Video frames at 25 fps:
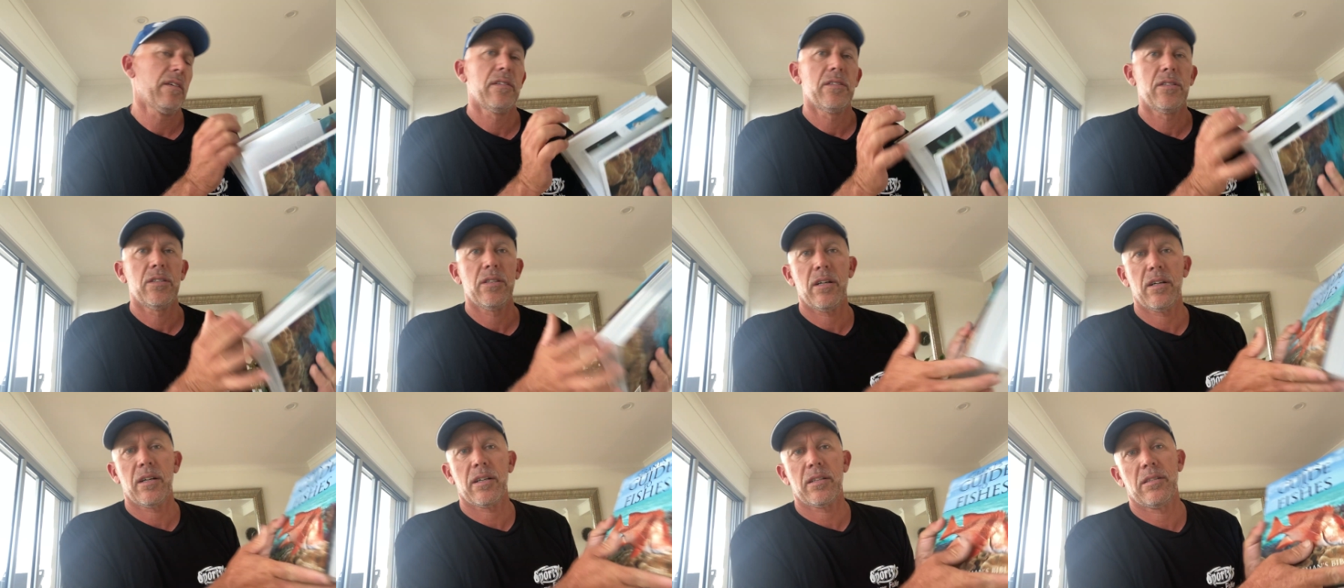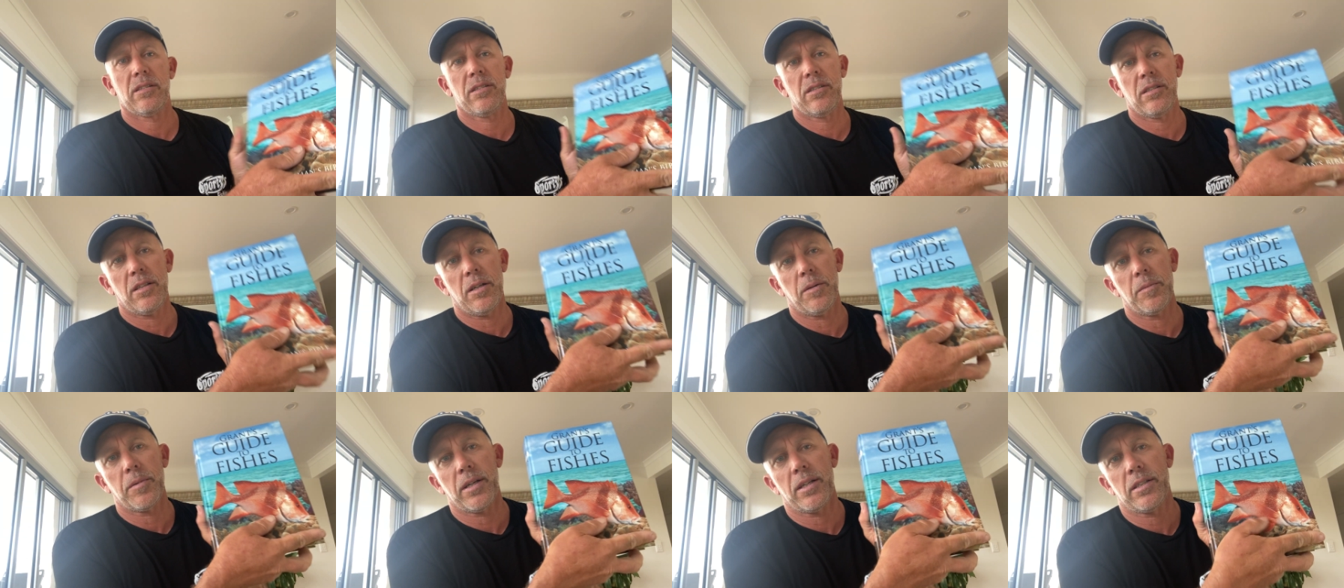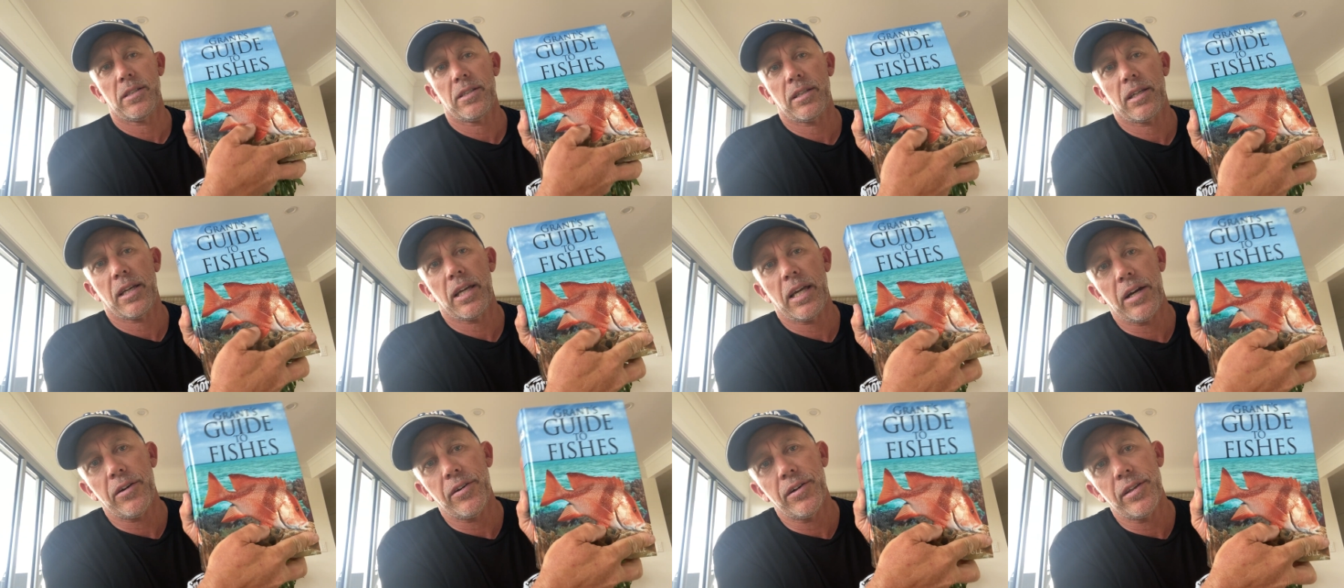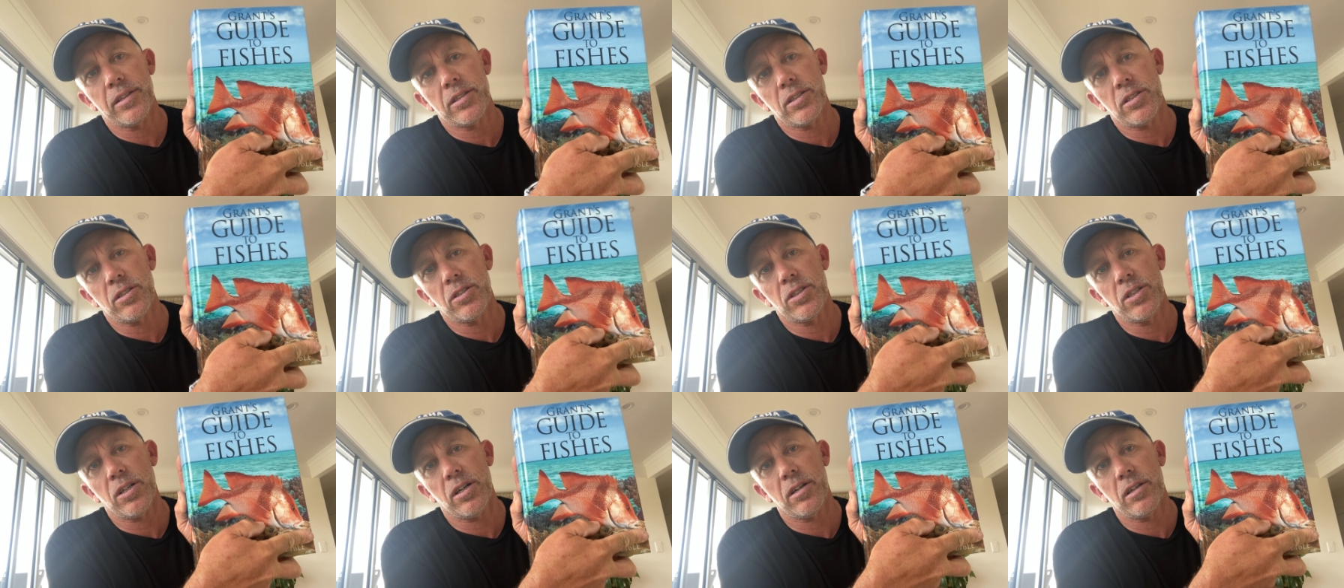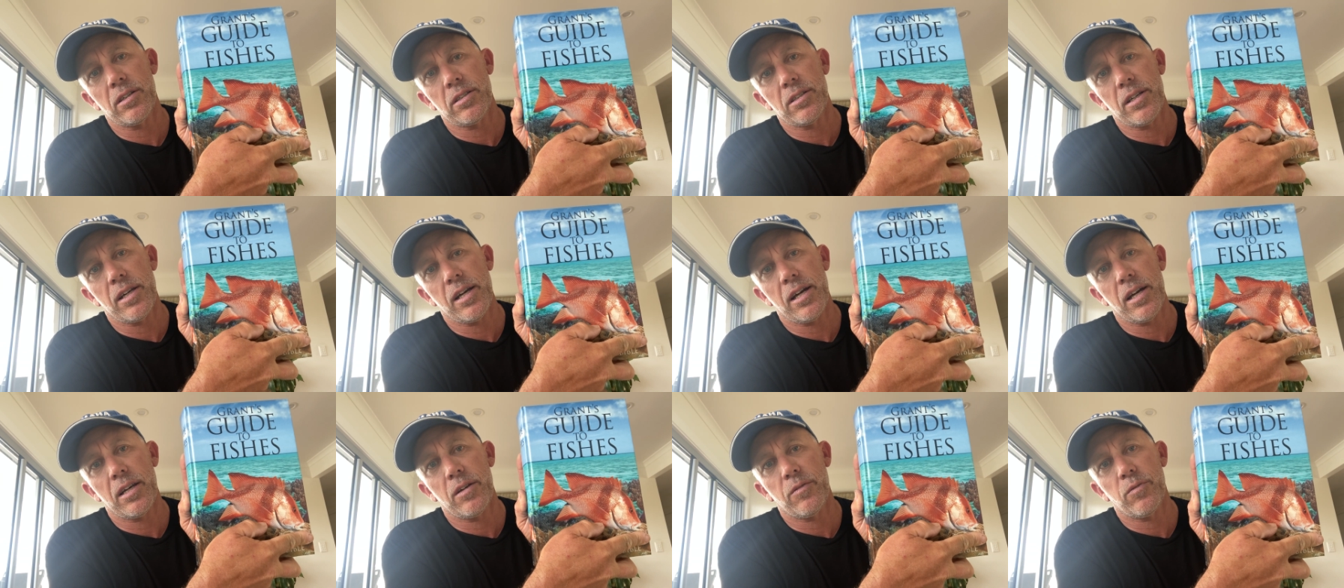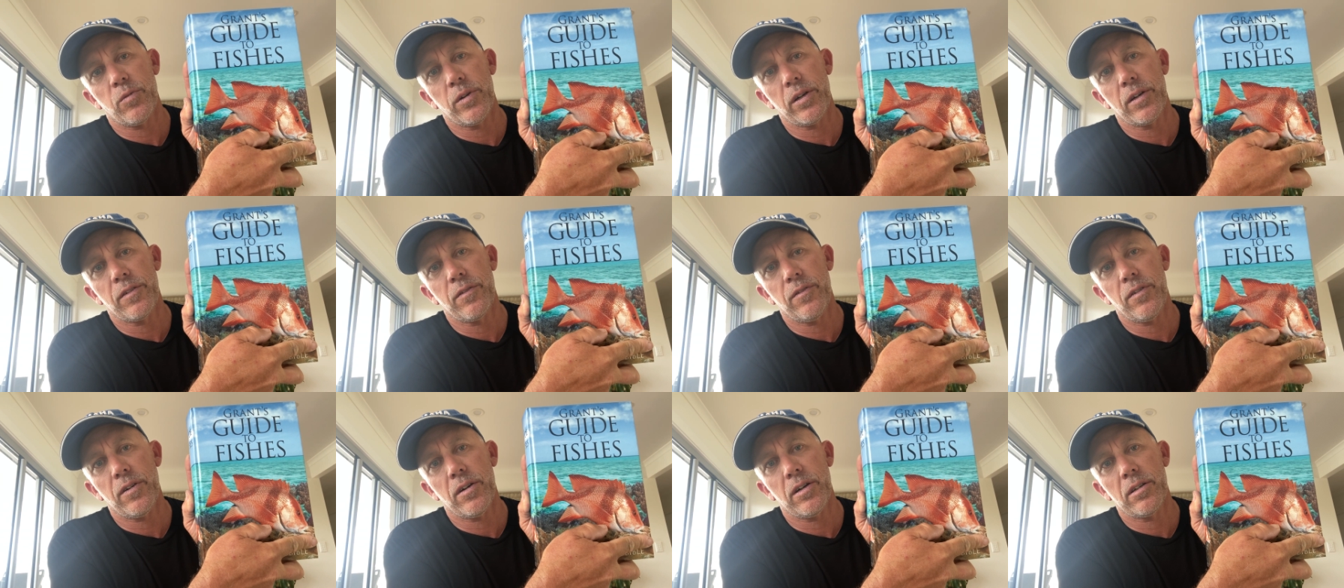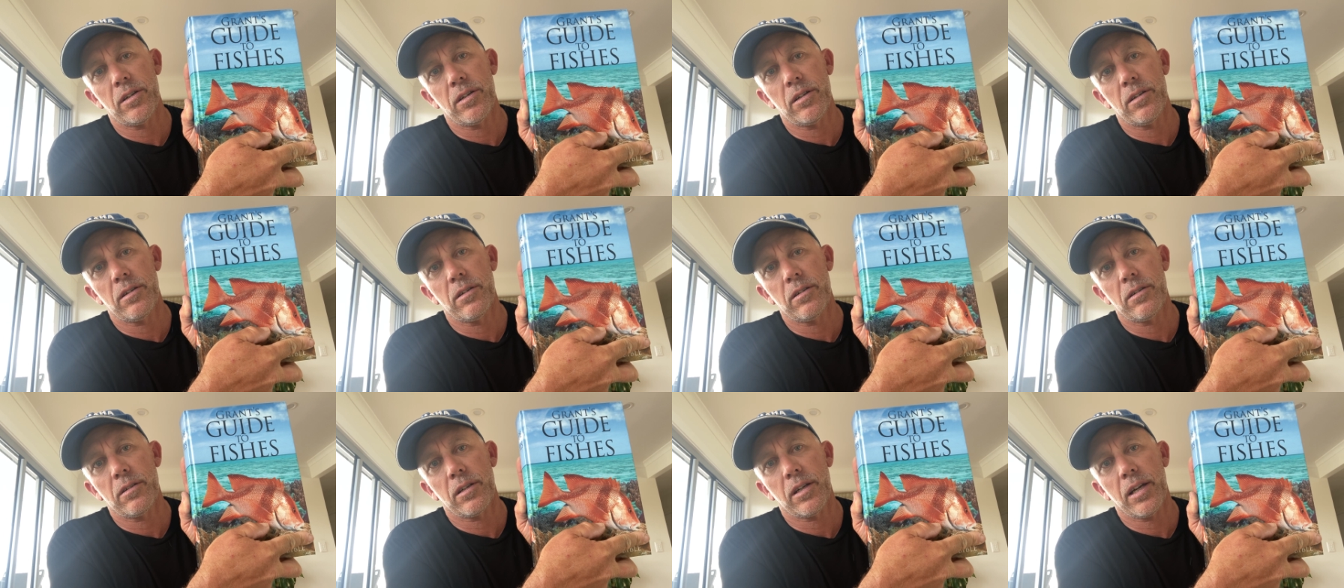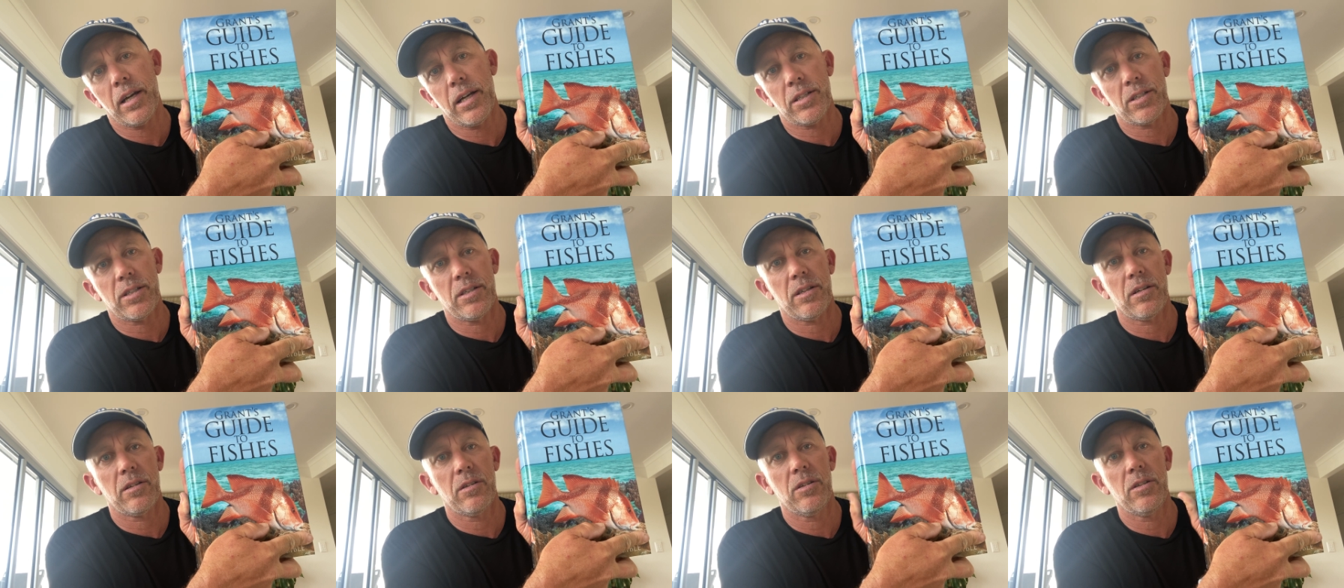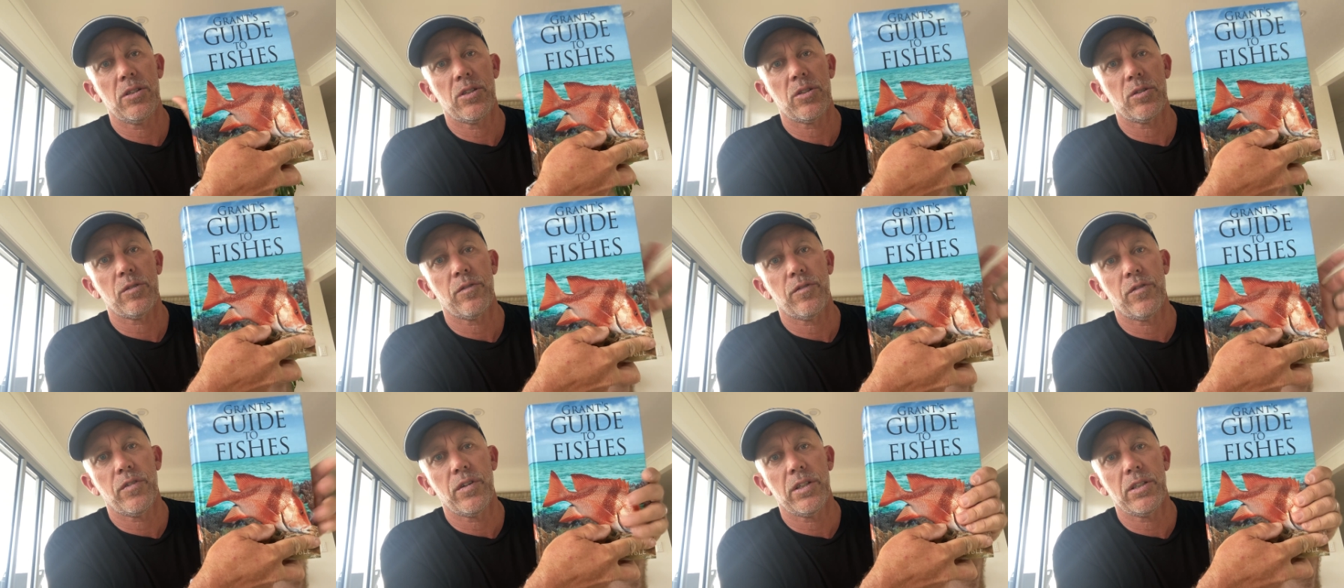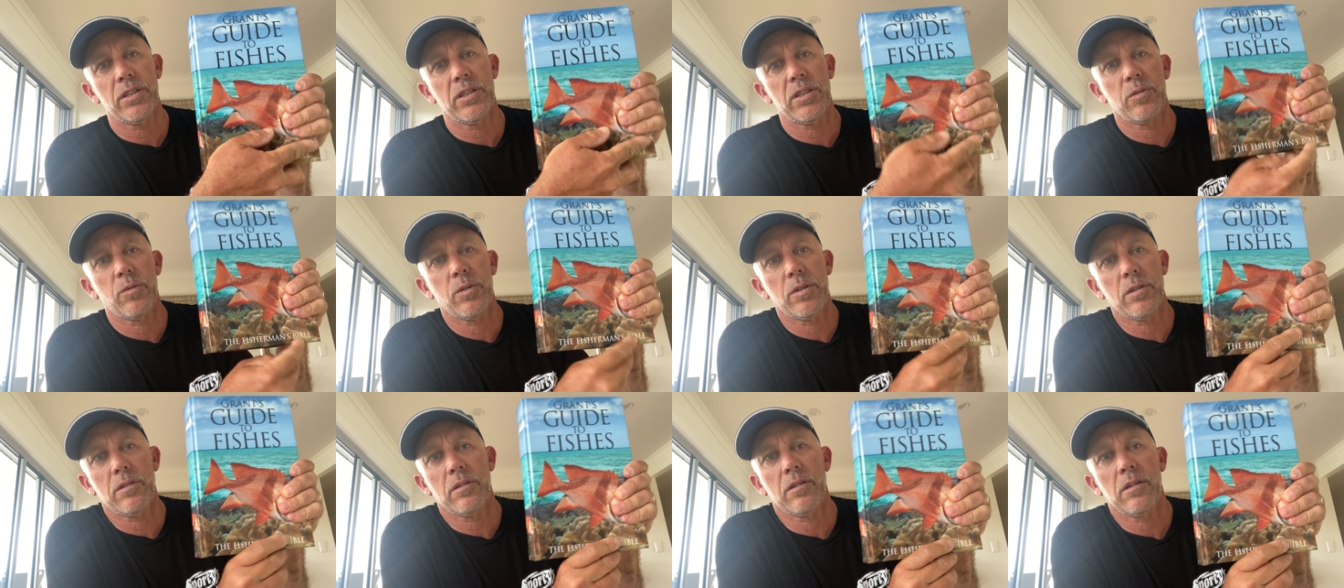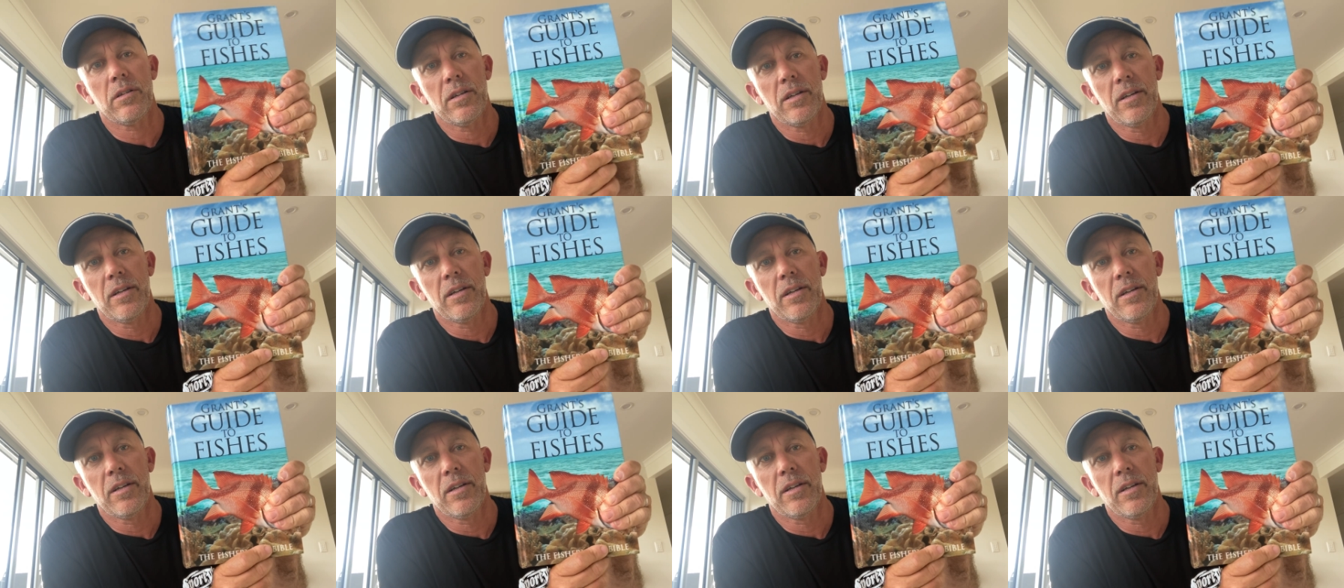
I'm going to carry this on charters now. If we find and catch an unusual fish, we'll